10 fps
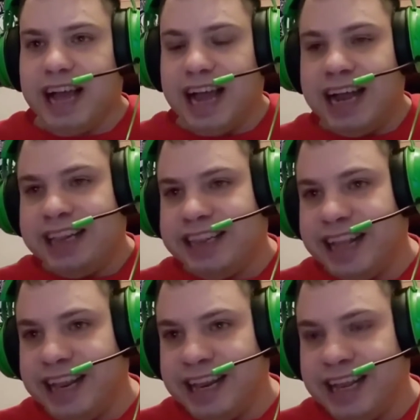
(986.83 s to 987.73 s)
I
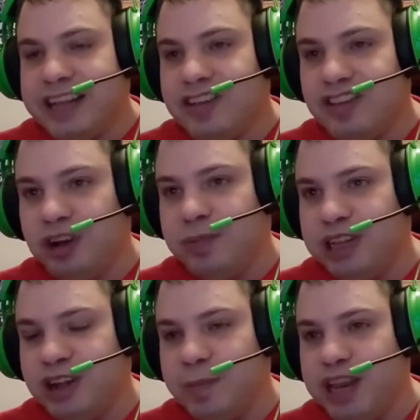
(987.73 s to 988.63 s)
think
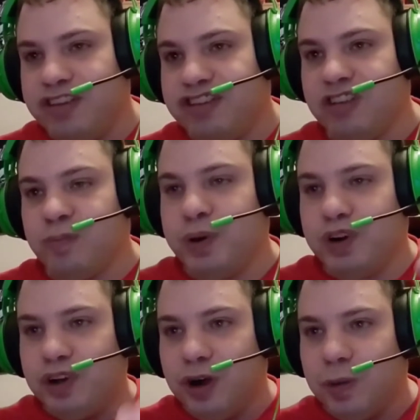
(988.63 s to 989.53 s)
WWE just
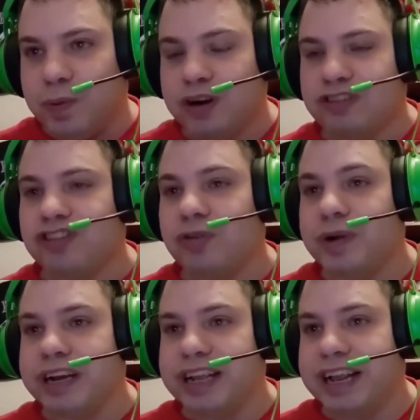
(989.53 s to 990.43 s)
put Goldberg so
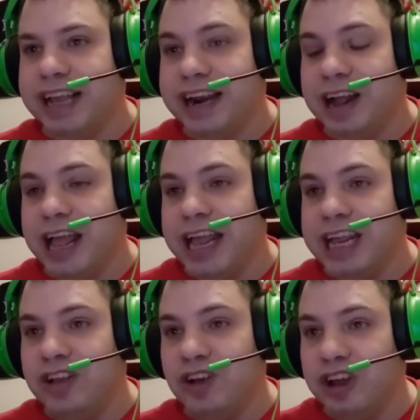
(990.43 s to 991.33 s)
we can get a
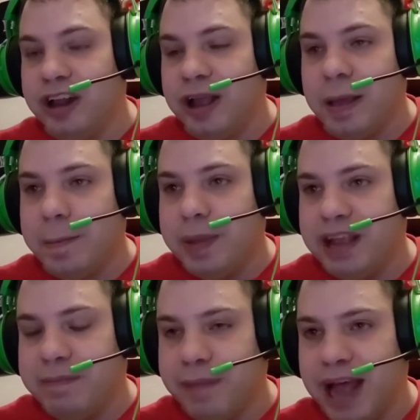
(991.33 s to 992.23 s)
good
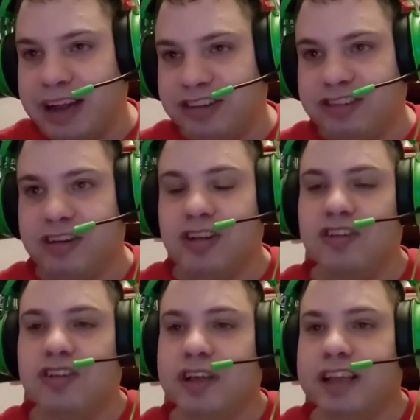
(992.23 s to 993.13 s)
big match.
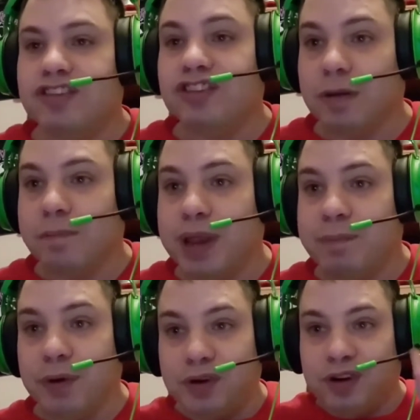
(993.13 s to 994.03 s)
So
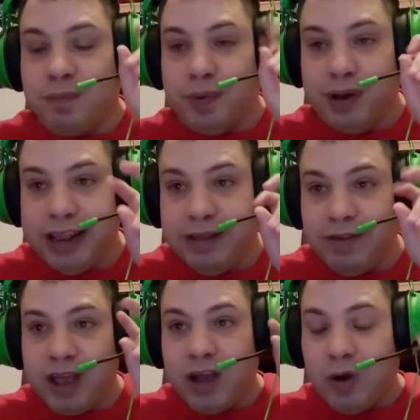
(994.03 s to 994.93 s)
people could believe,
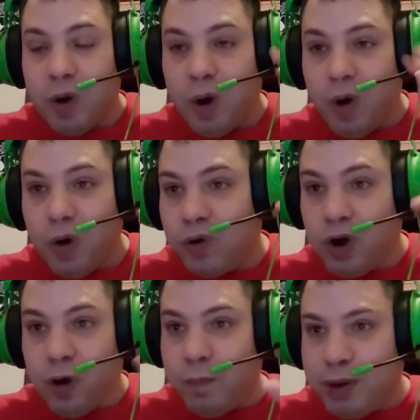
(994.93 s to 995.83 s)
oh,
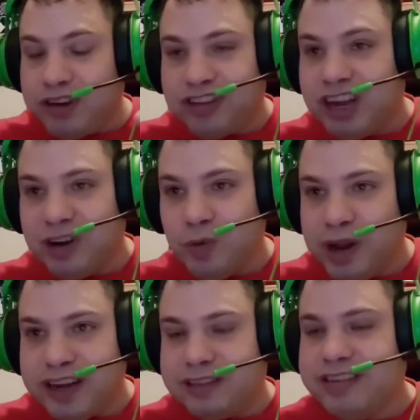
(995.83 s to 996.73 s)
Goldberg's gonna
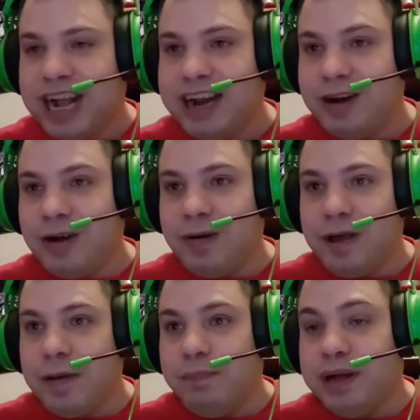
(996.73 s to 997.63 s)
win the title,
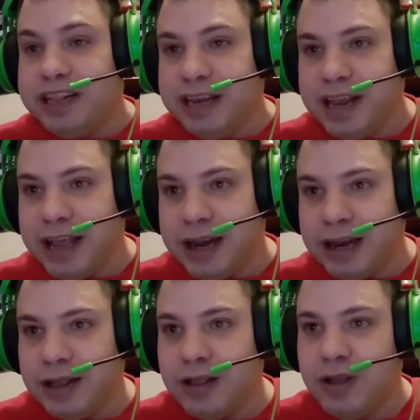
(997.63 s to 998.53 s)
but in the
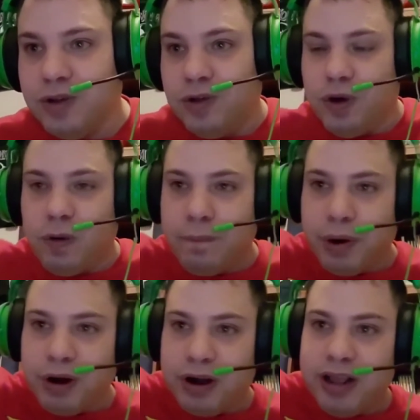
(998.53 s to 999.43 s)
end,
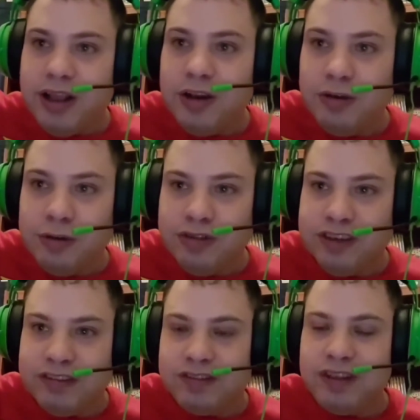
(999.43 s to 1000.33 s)
Goldberg
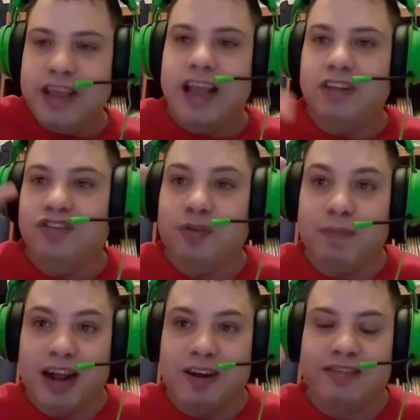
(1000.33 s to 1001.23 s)
loses and Drew
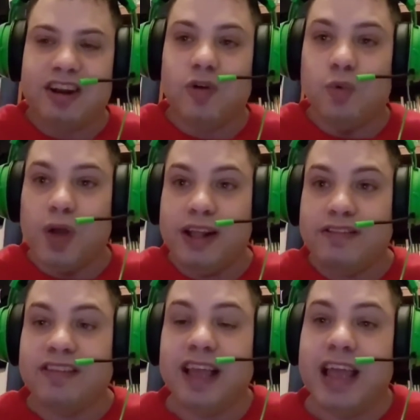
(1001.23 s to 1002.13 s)
McIntyre
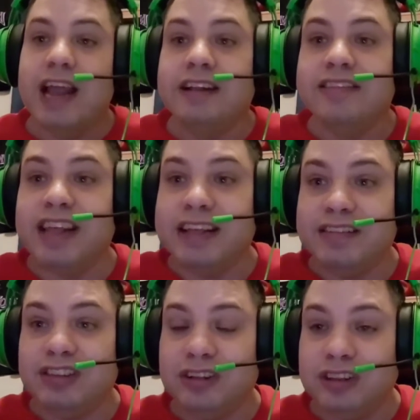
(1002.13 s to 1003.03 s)
wins and
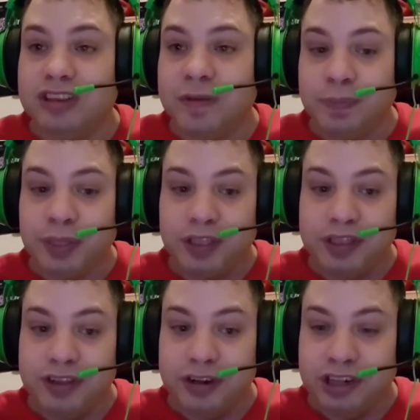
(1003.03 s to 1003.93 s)
takes the
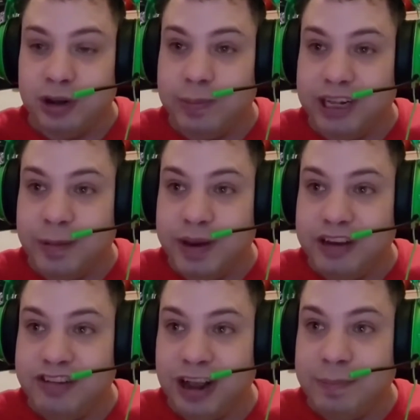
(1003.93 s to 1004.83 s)

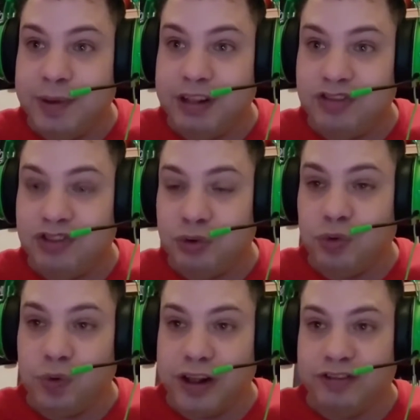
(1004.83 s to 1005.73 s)
WWE champion to
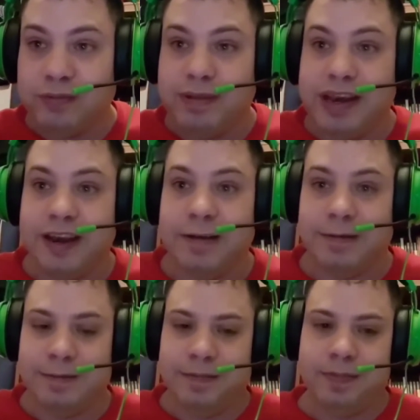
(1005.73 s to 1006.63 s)
WrestleMania.
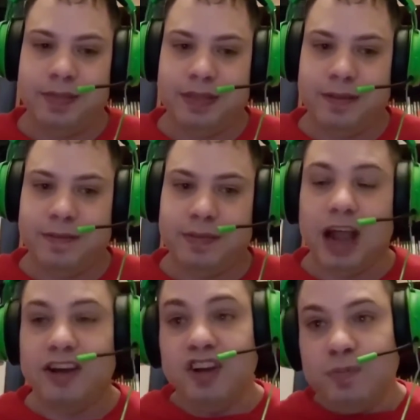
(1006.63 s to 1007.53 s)

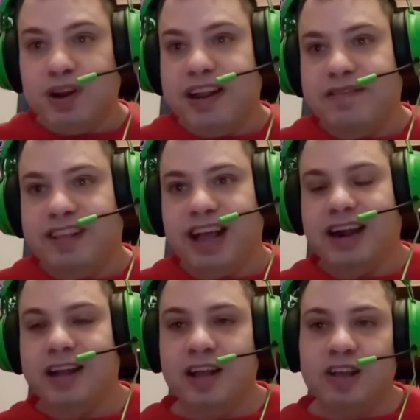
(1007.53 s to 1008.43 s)
I do believe
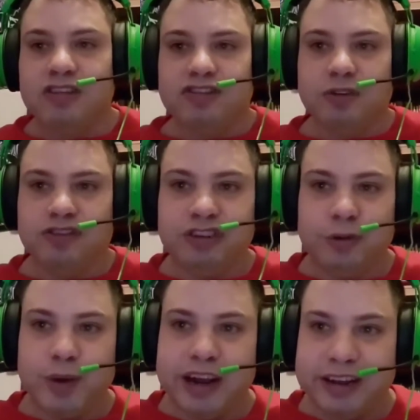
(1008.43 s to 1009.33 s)
that. So Drew
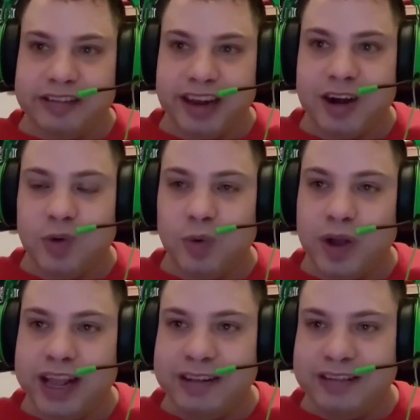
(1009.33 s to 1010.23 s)
McIntyre
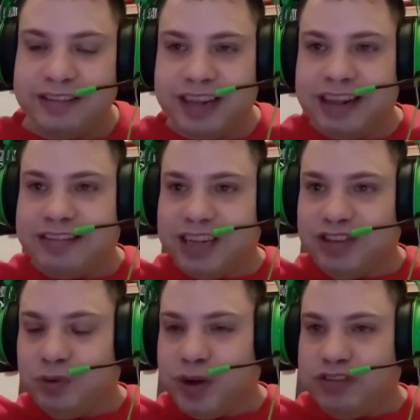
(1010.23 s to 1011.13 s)
wins, takes it
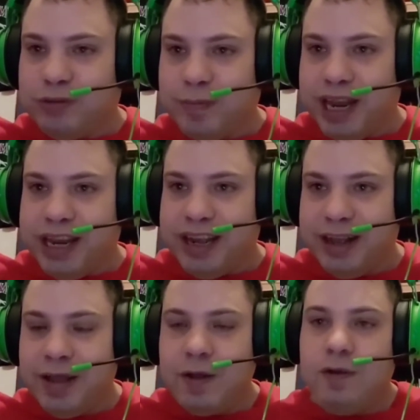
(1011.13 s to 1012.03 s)
to WrestleMania
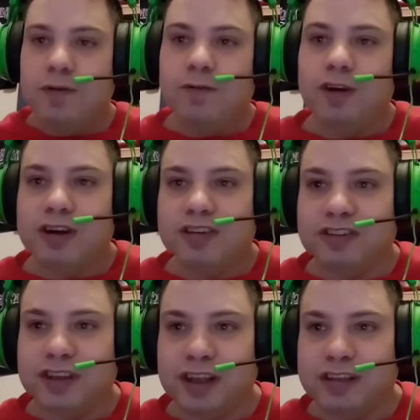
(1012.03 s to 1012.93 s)

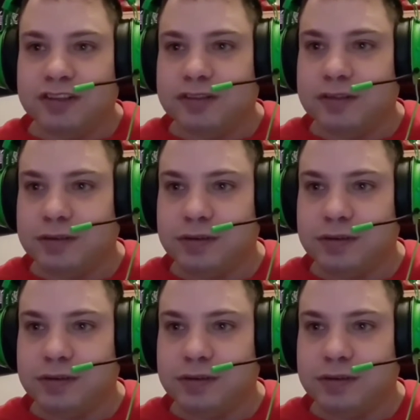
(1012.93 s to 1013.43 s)
versus